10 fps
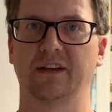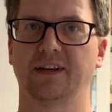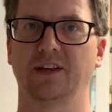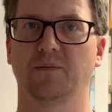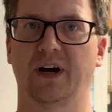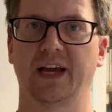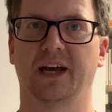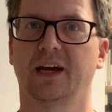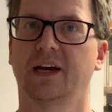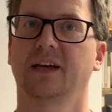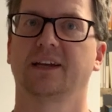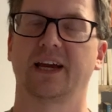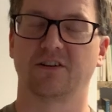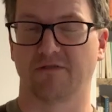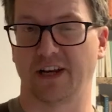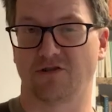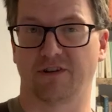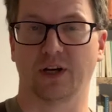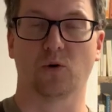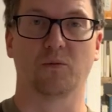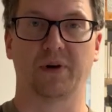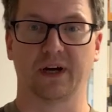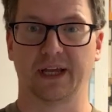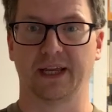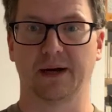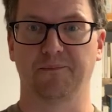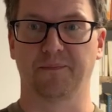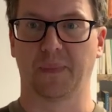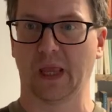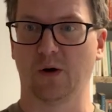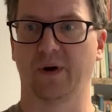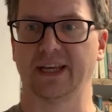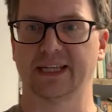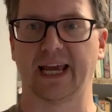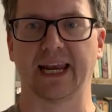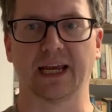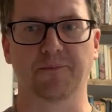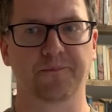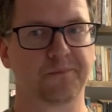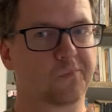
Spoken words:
That's either by data entry or by scanning.